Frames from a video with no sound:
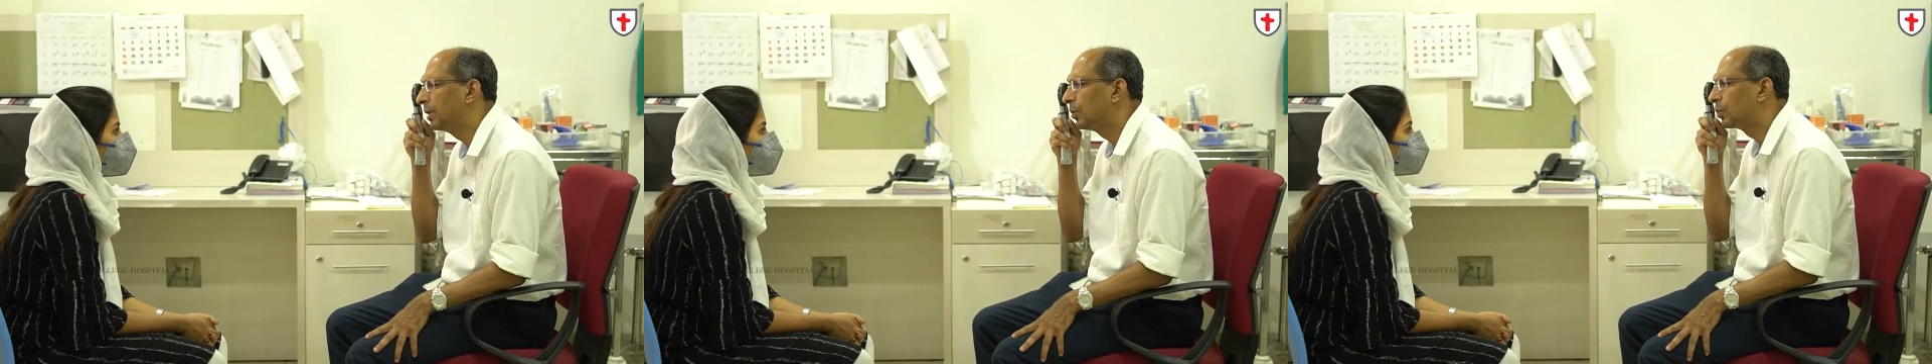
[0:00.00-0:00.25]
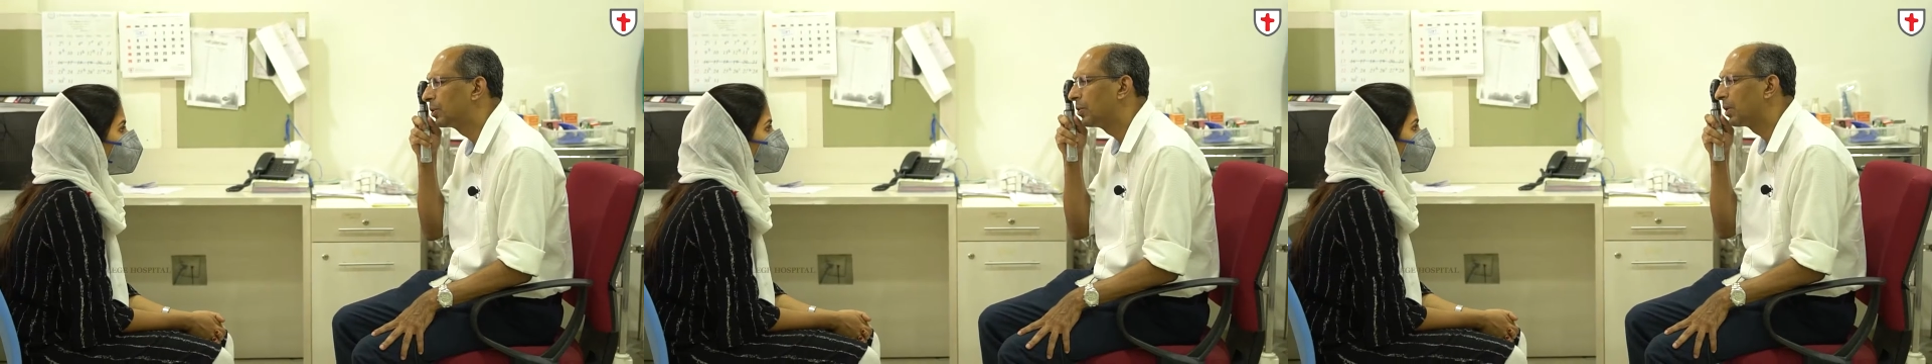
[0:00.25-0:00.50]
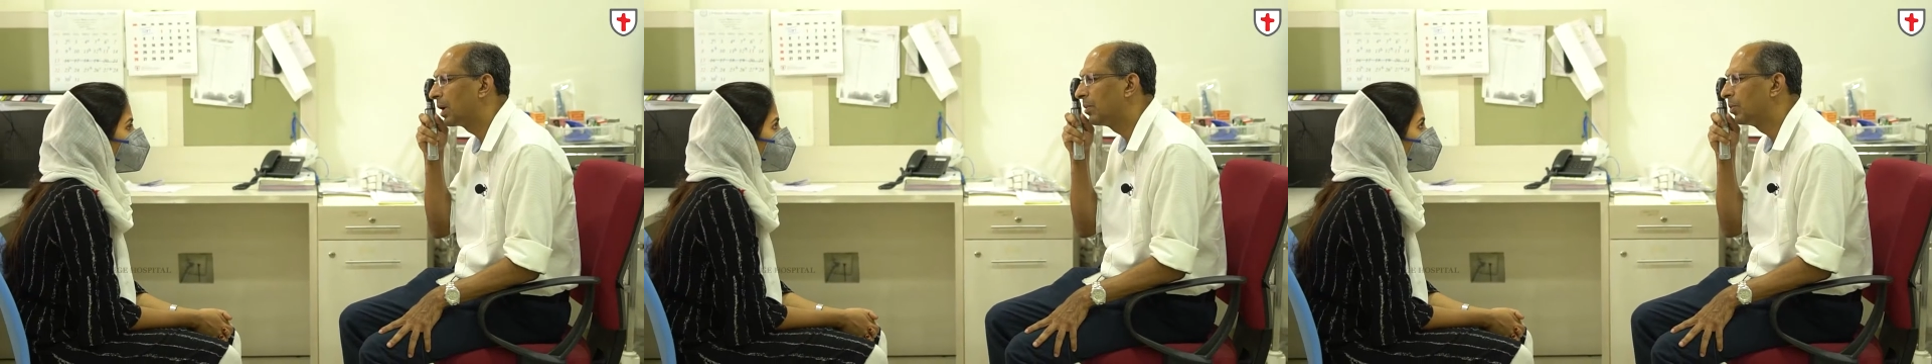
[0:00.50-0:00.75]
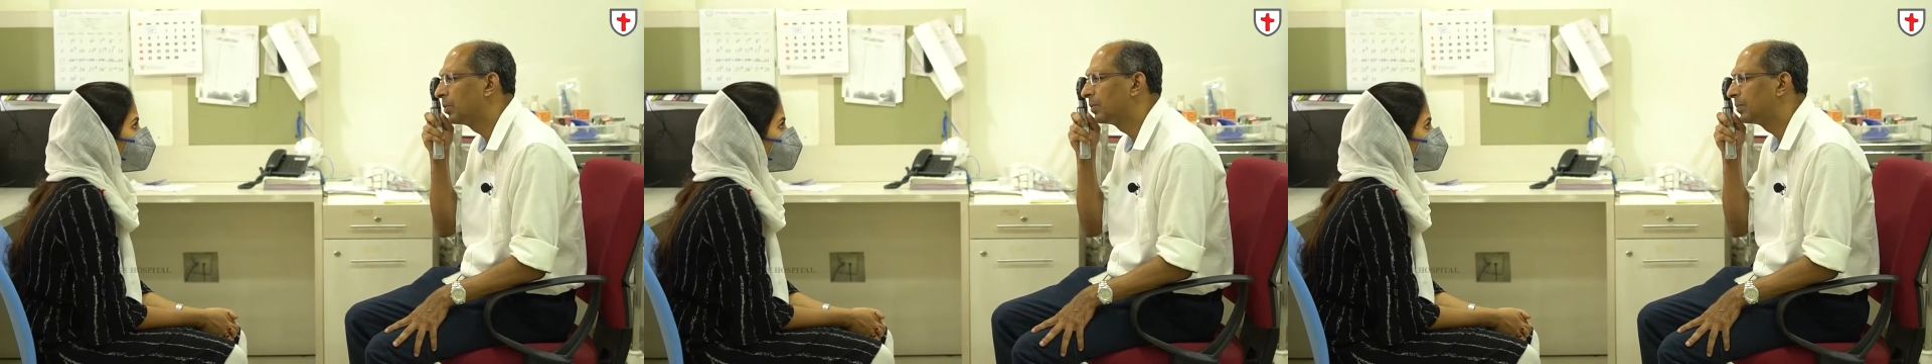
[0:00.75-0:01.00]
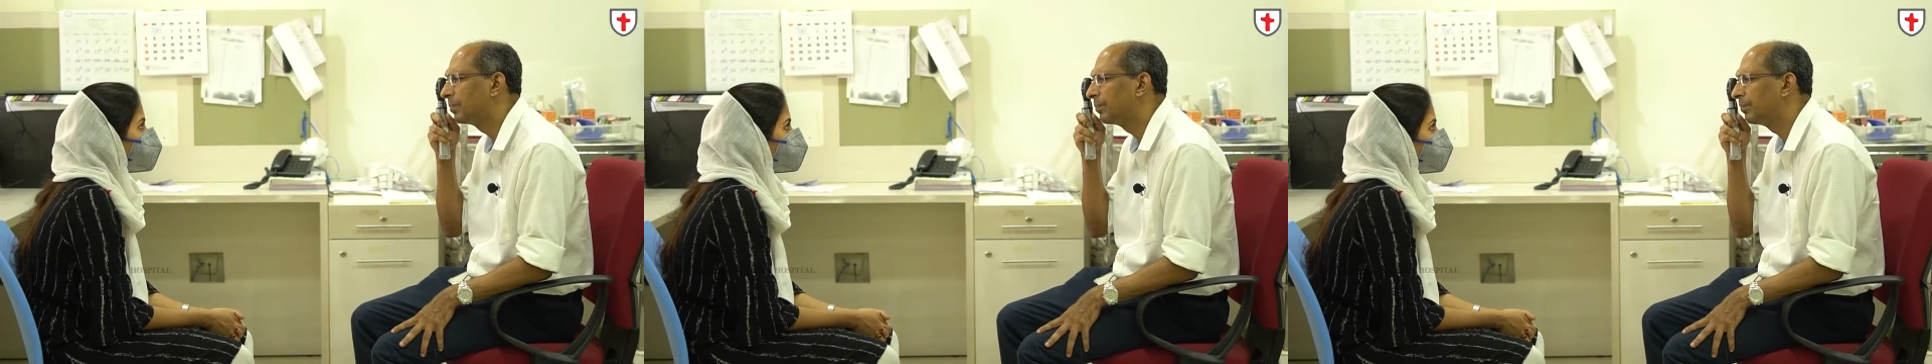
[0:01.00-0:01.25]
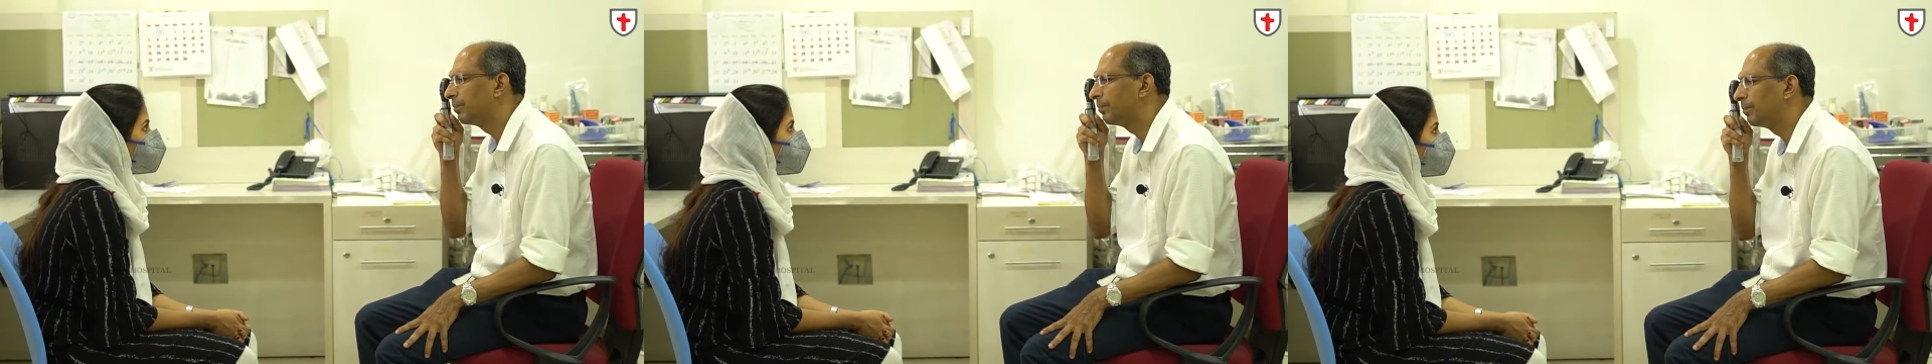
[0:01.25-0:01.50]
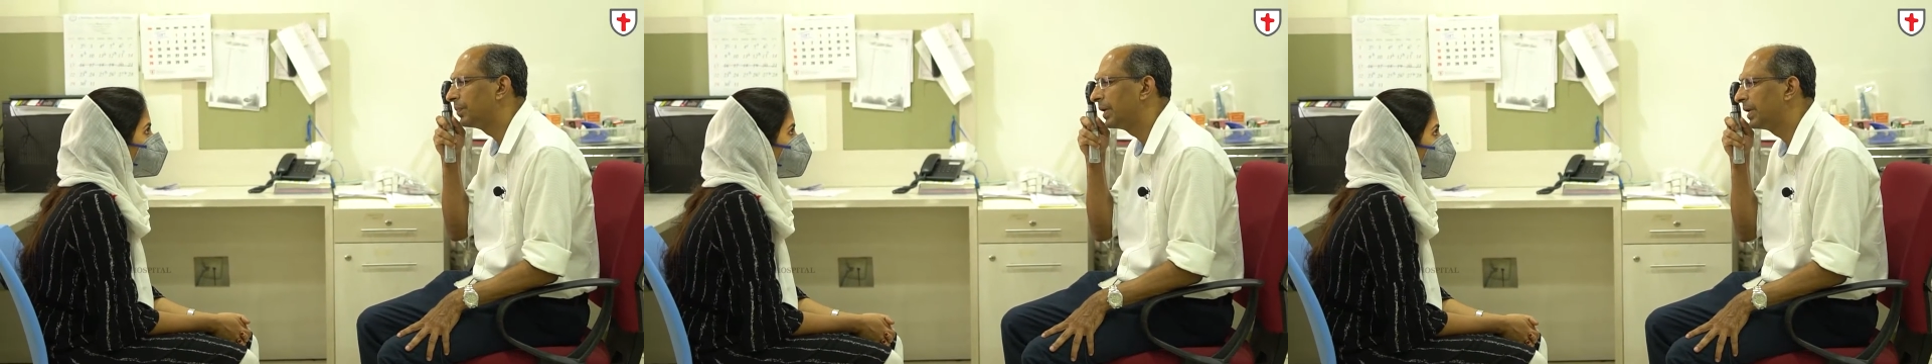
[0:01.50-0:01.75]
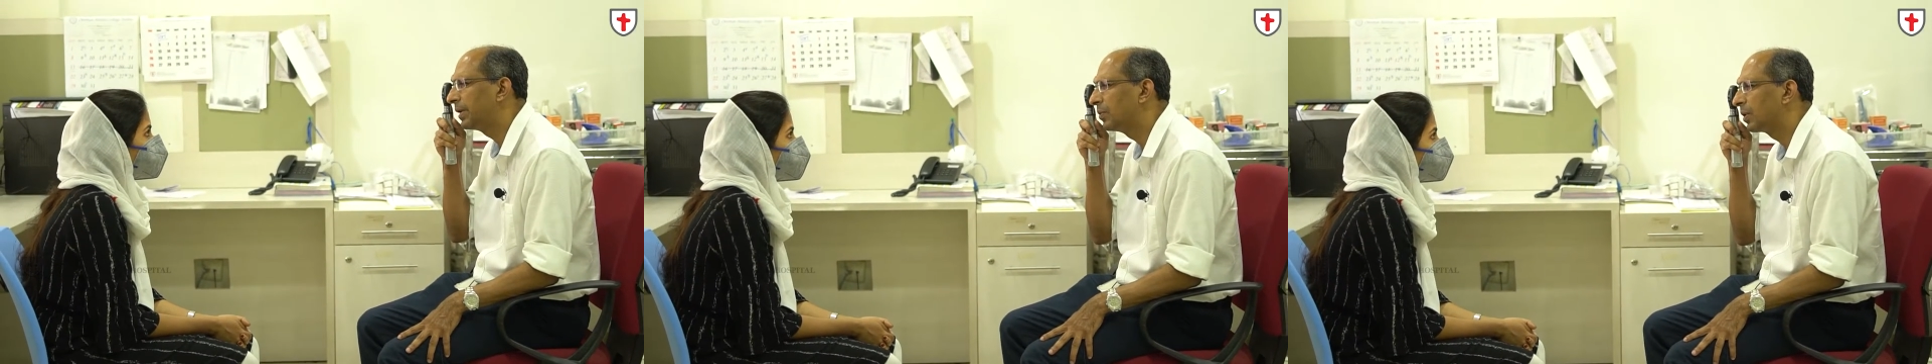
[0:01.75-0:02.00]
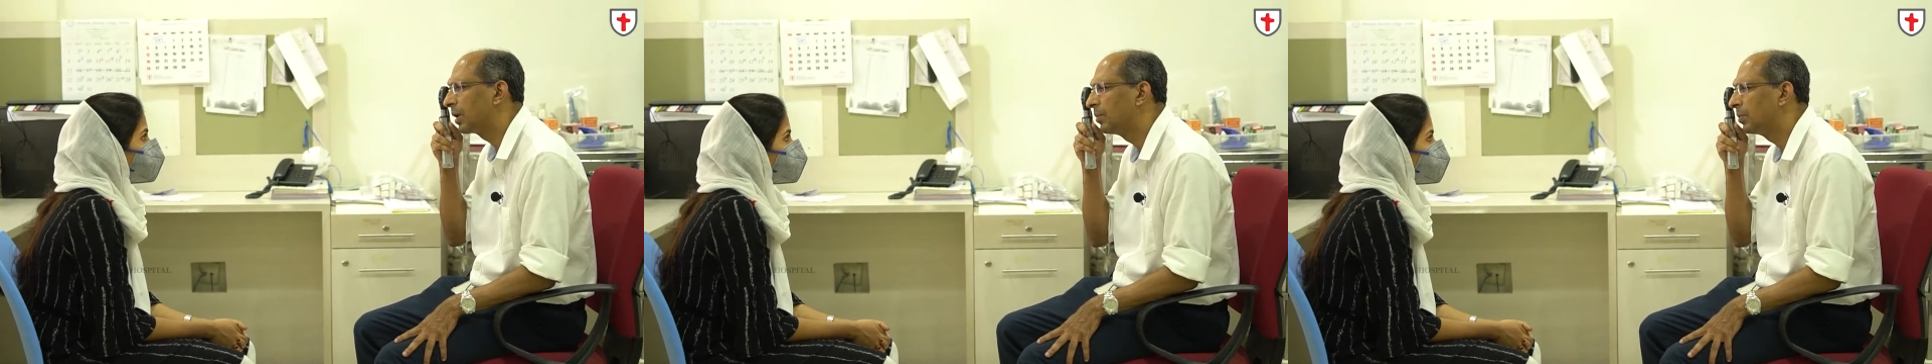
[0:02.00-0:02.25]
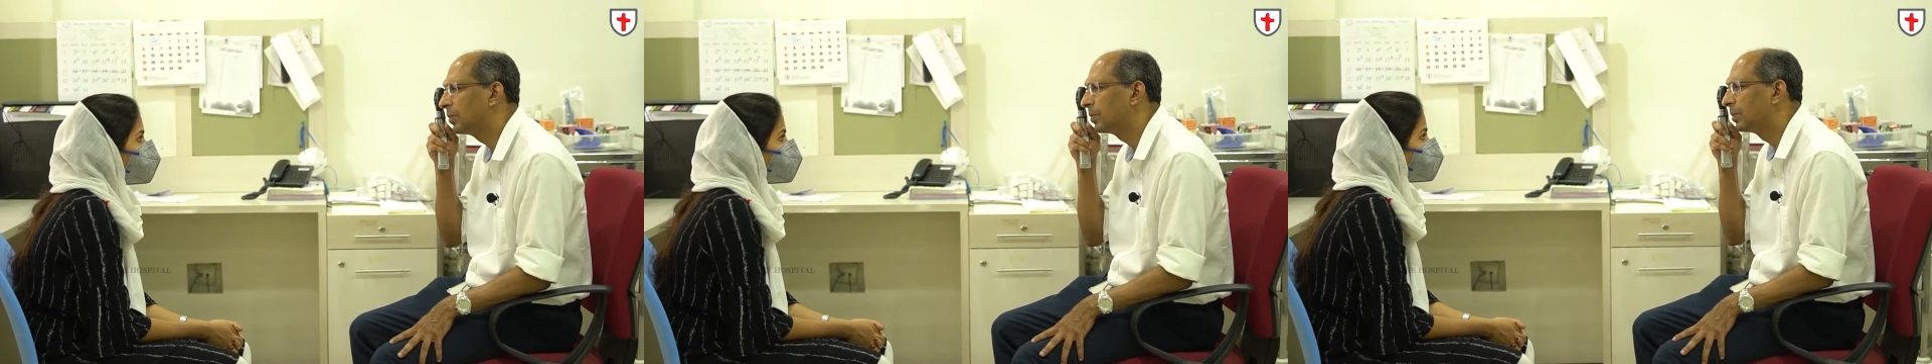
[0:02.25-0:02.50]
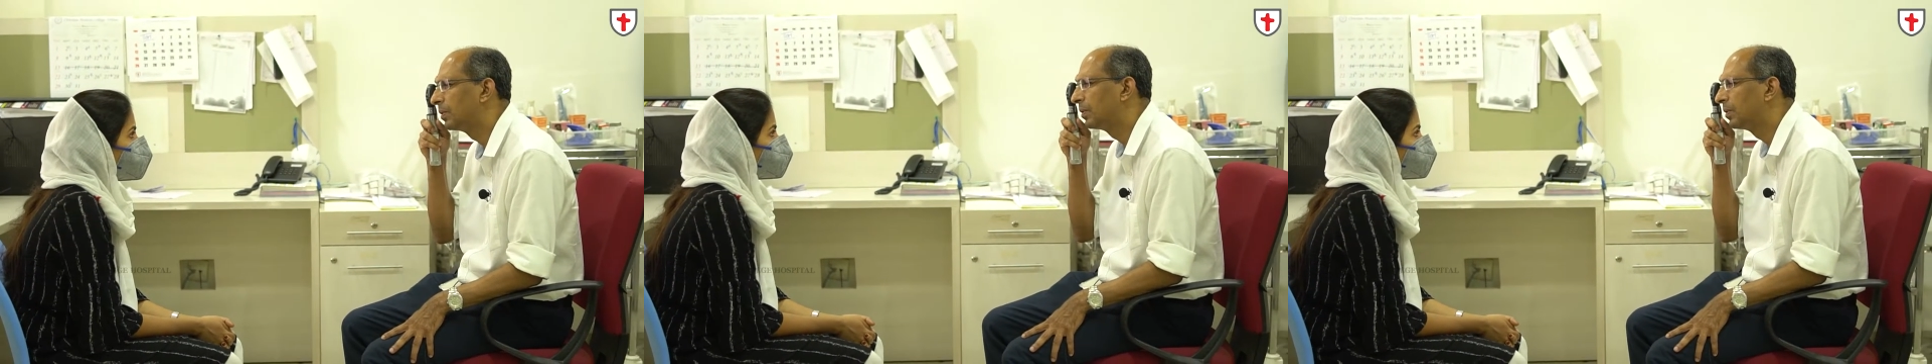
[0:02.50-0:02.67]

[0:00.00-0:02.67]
lens and shine the light into the